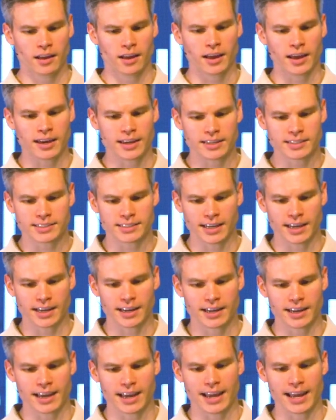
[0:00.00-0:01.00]
And he
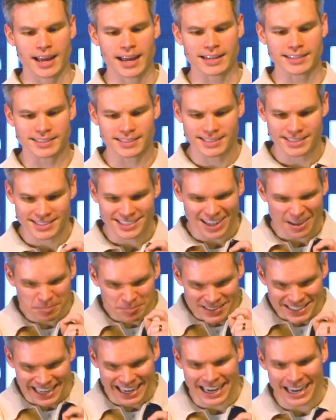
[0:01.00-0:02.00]
said, And
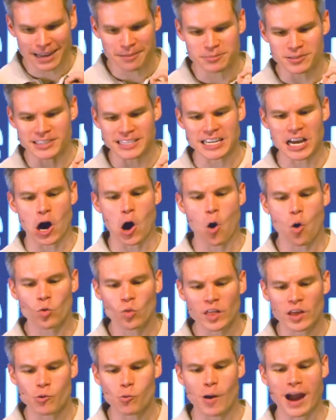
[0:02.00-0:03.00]
sometimes the
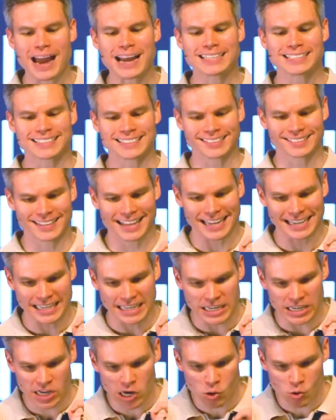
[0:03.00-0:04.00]
only way to
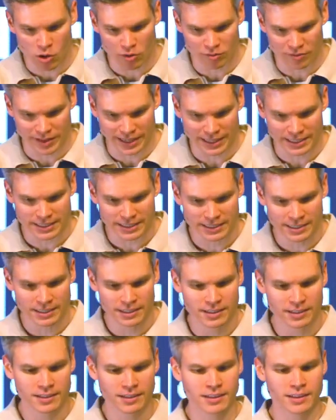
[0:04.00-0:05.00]
let go of it
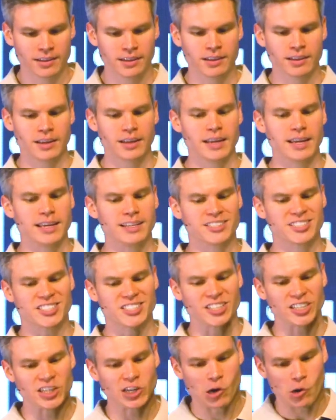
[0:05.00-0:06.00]
is
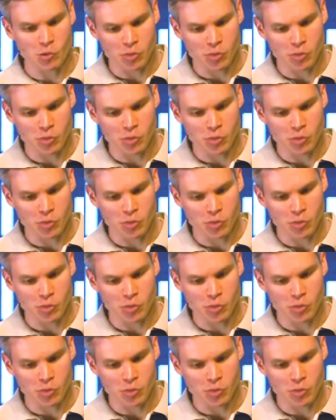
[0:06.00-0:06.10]
to go